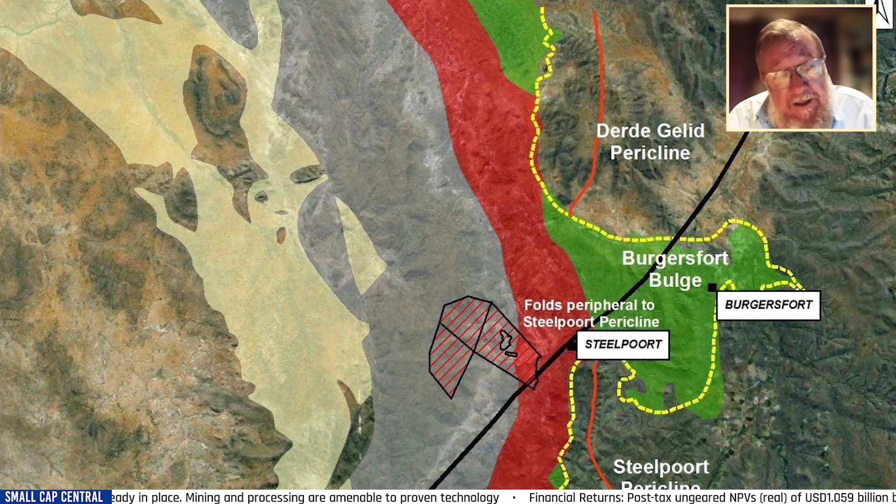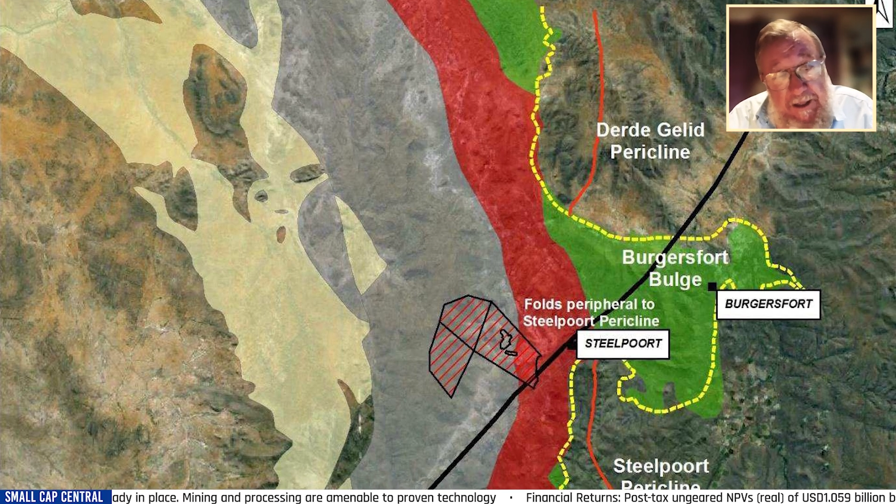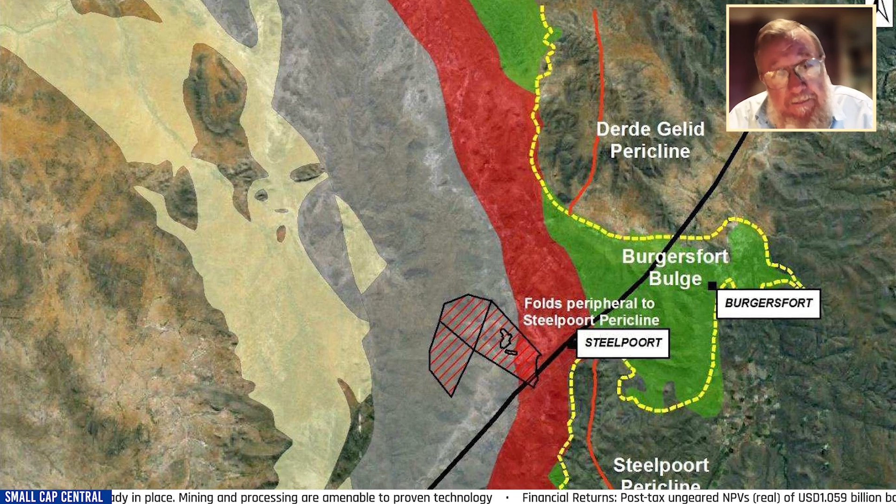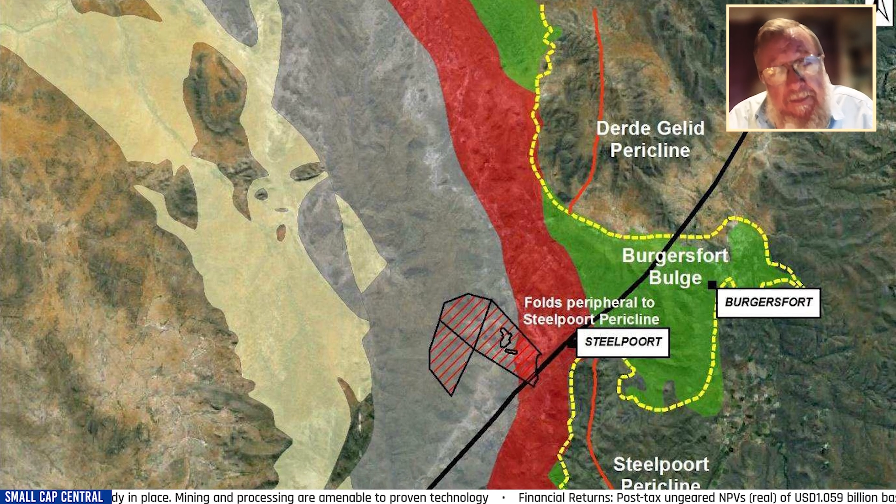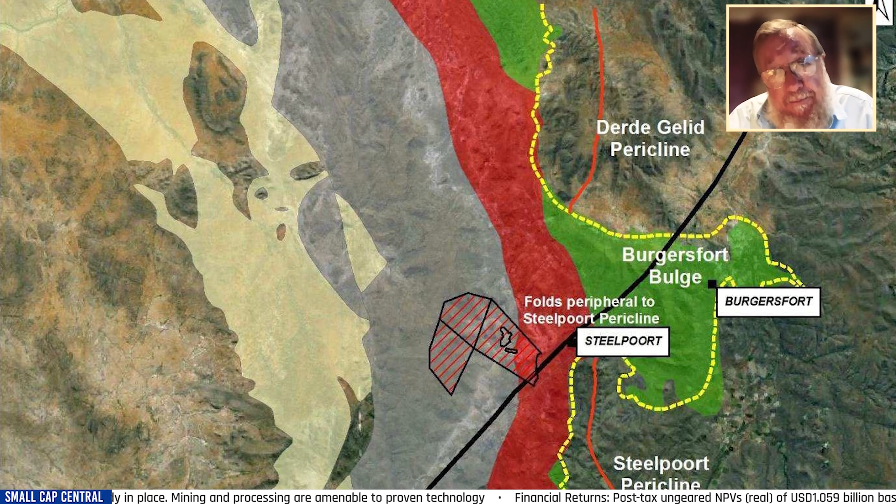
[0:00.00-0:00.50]

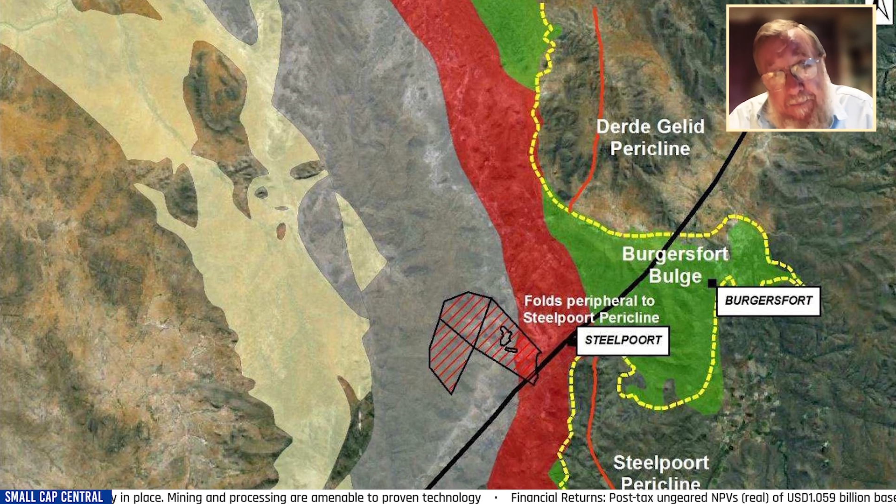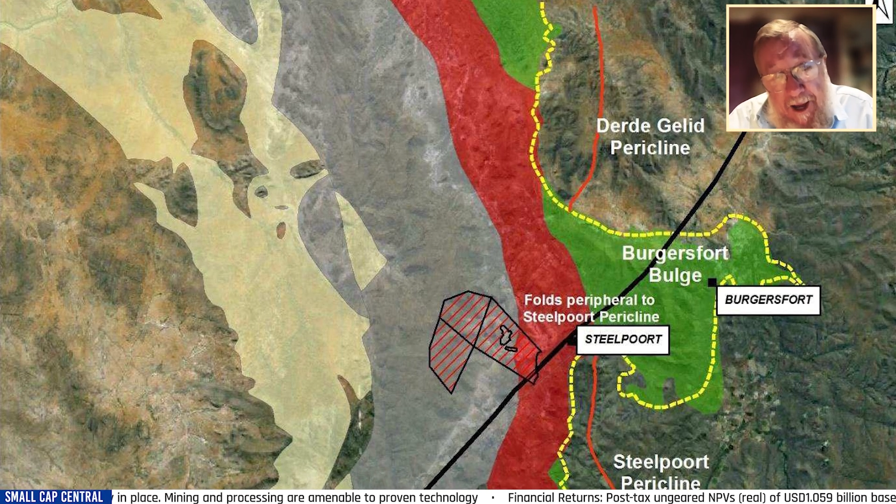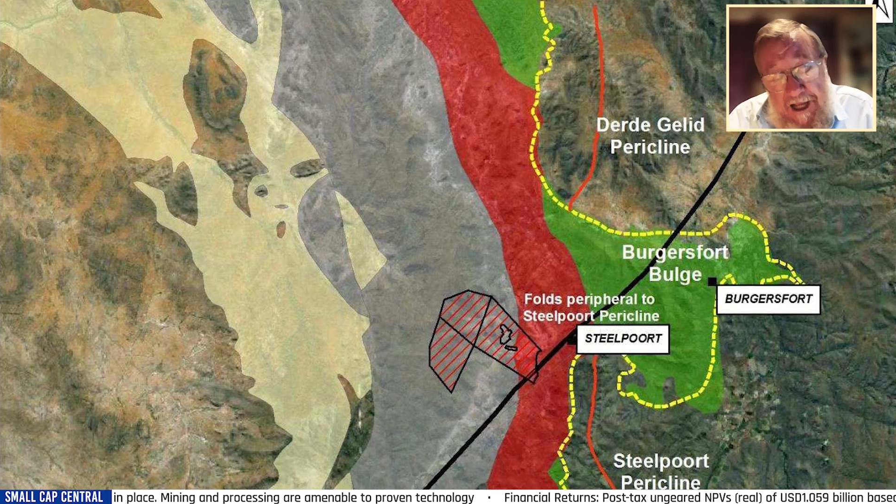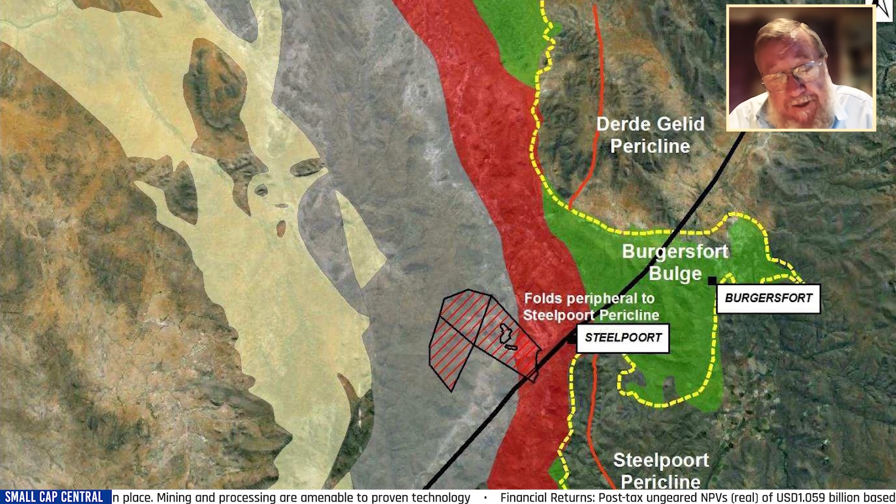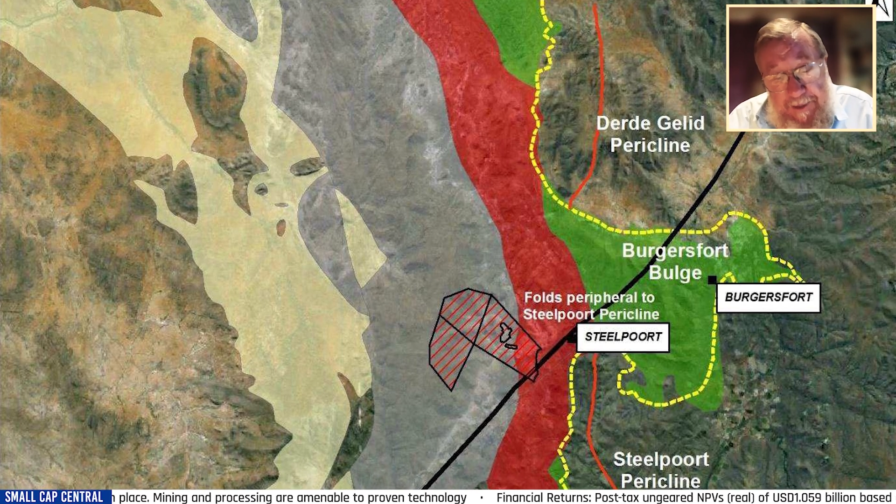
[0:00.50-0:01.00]
Limb
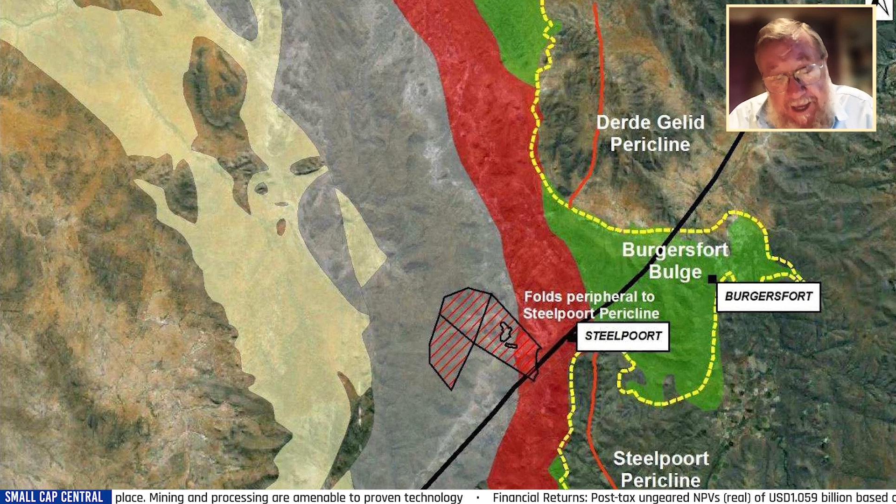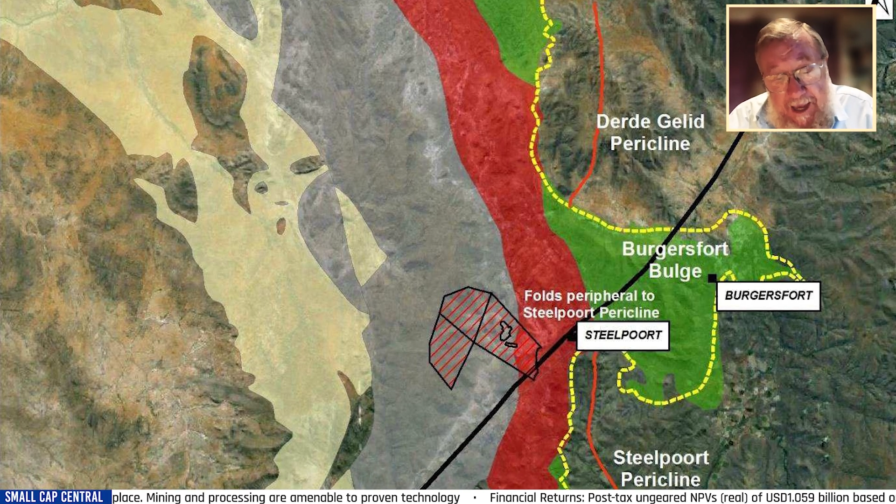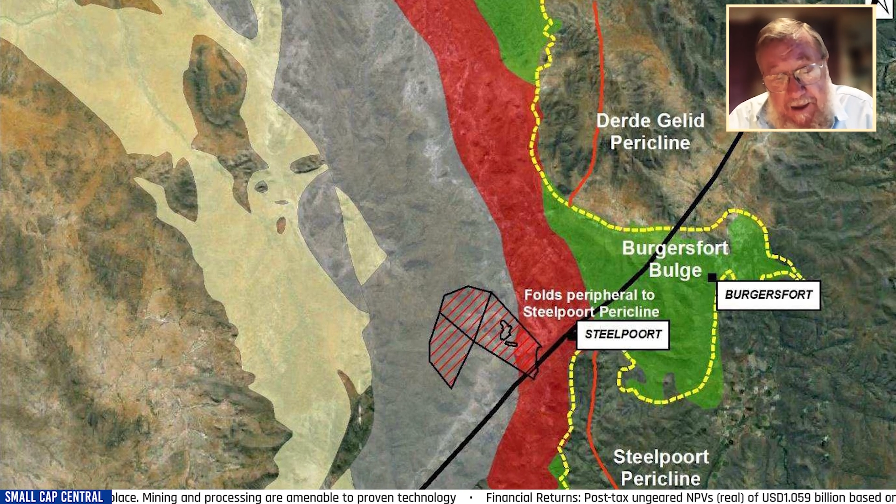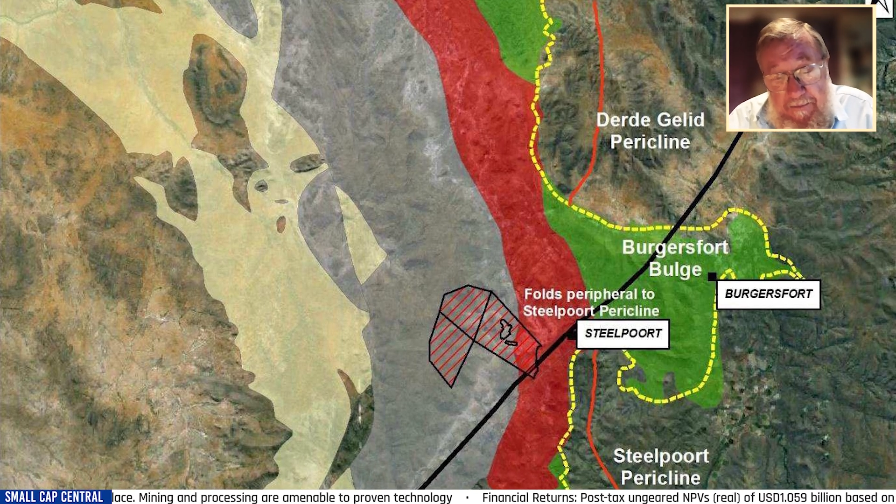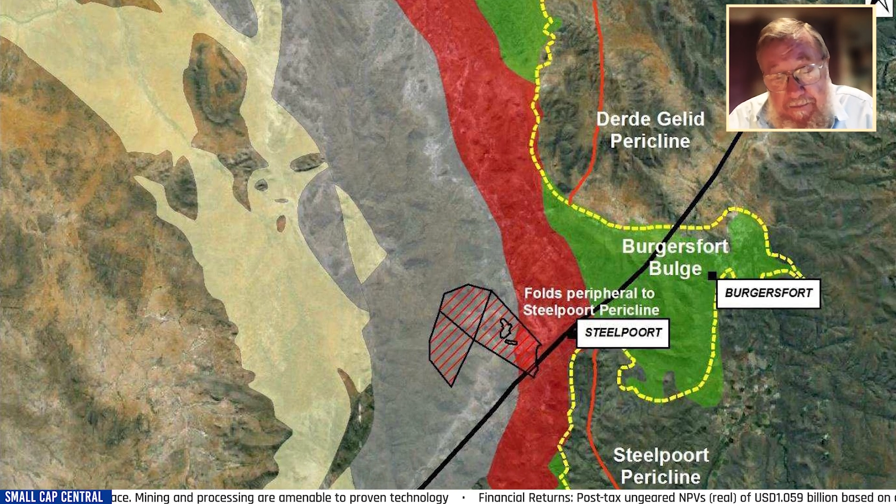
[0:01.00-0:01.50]
mines
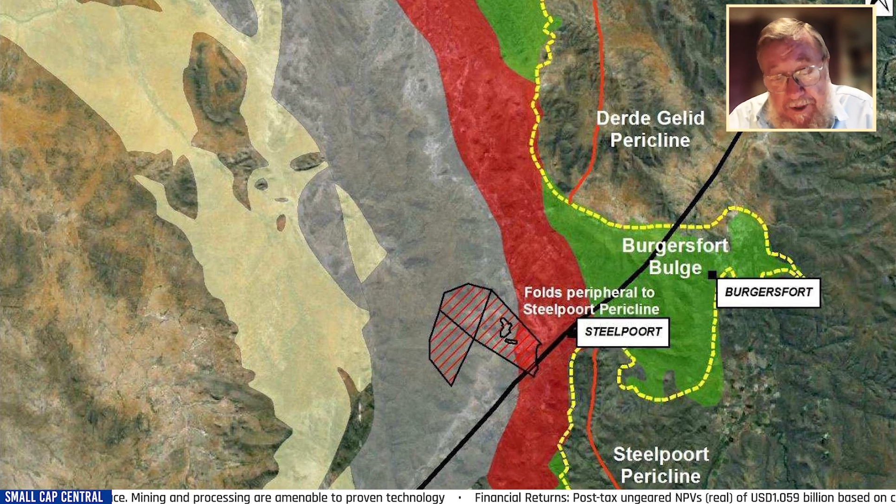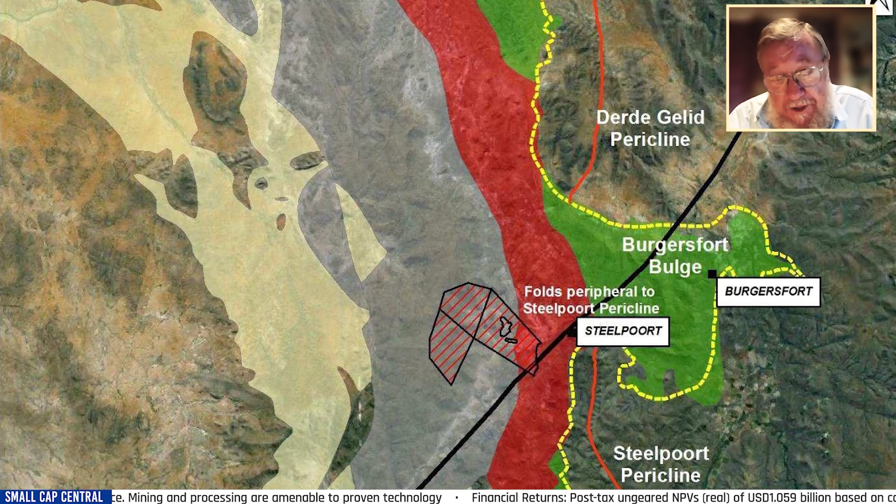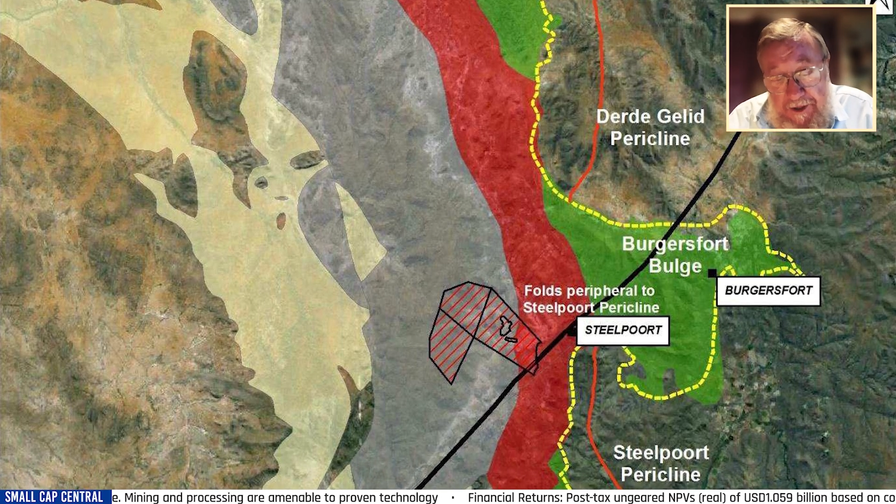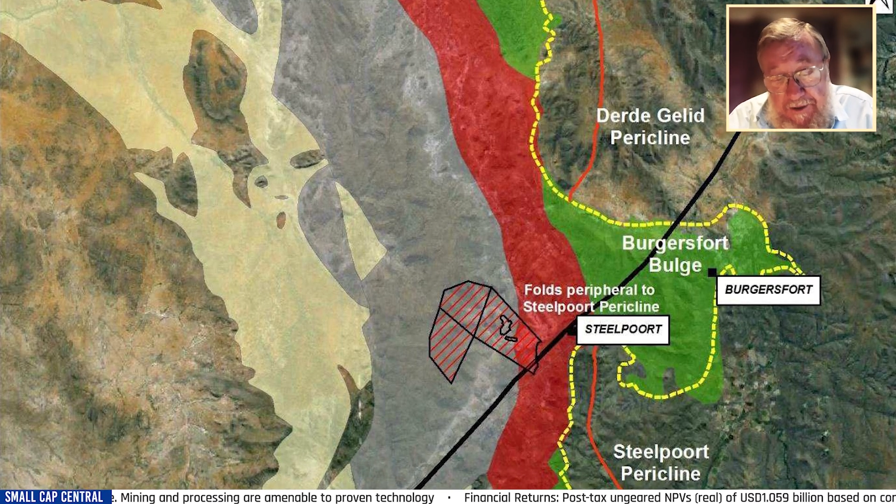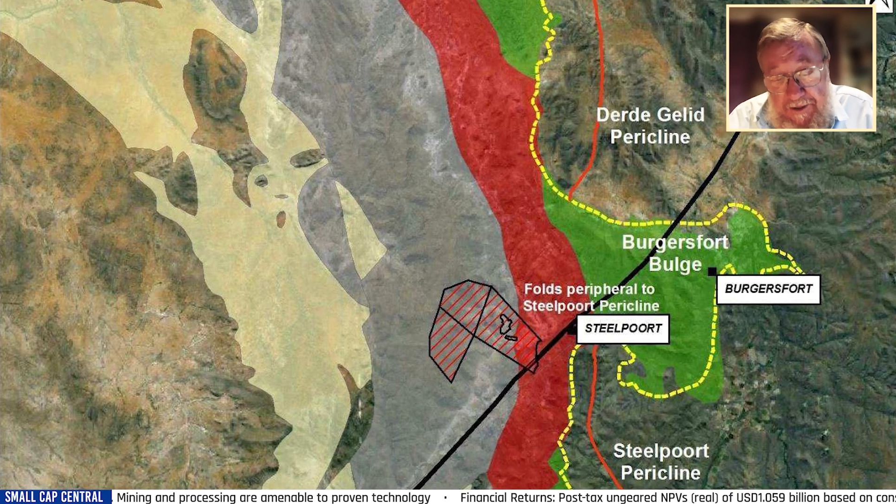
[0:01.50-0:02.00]
became
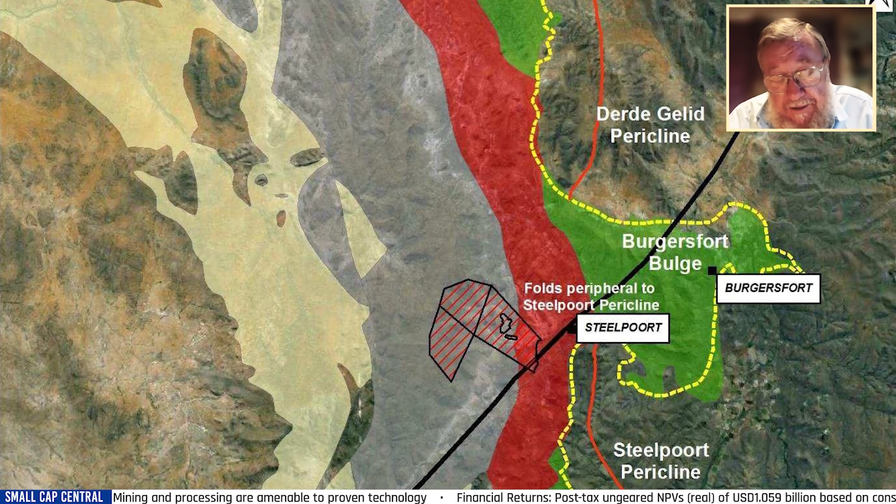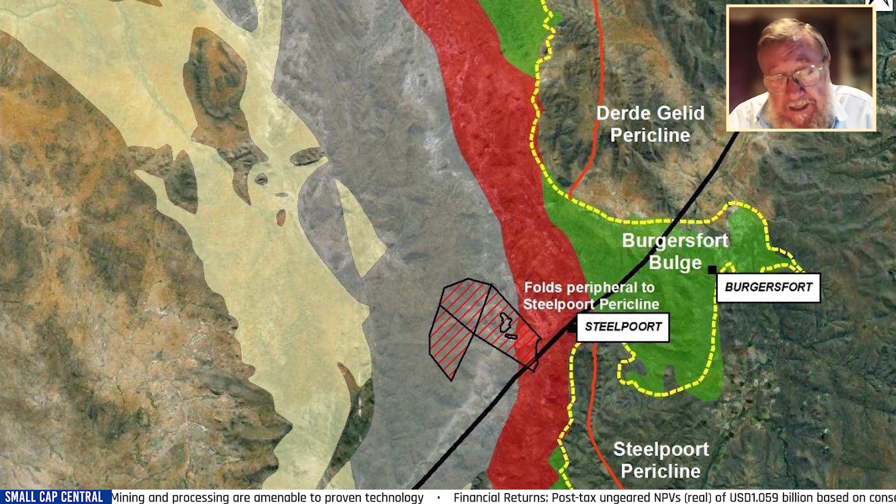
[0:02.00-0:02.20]
mature.